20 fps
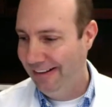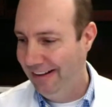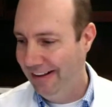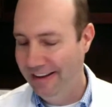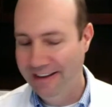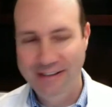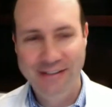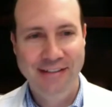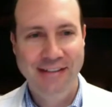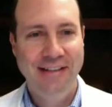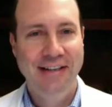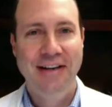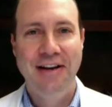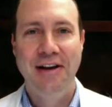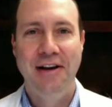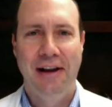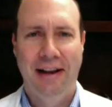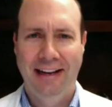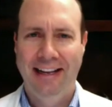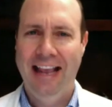uh,
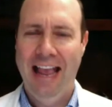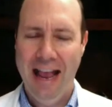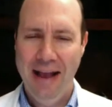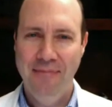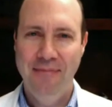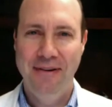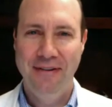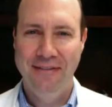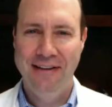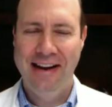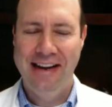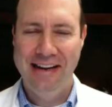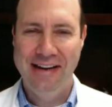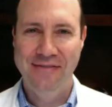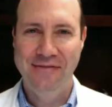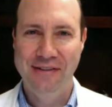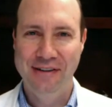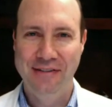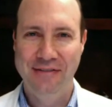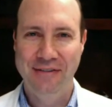
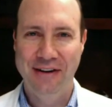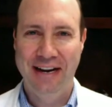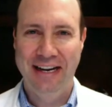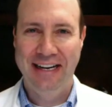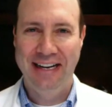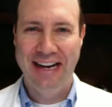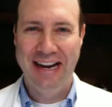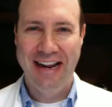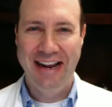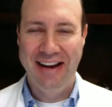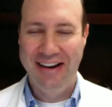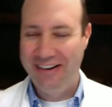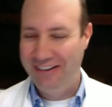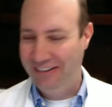captivated with right now.